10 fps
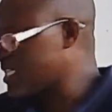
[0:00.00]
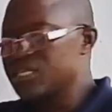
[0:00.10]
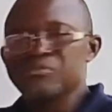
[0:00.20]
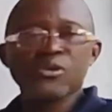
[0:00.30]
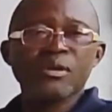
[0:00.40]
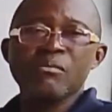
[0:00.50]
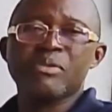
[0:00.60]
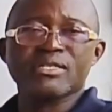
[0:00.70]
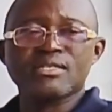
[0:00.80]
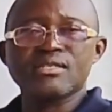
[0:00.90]
and the problem
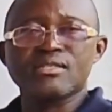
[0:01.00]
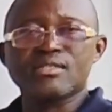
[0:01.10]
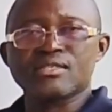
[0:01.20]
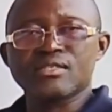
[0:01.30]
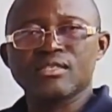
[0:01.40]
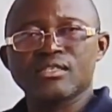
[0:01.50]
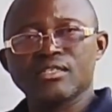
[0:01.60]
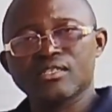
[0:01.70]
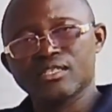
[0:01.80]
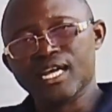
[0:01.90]
persists,
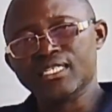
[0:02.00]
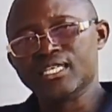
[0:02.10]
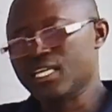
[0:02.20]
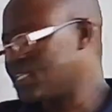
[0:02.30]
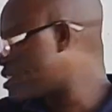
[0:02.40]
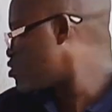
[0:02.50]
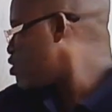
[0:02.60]
in that case, you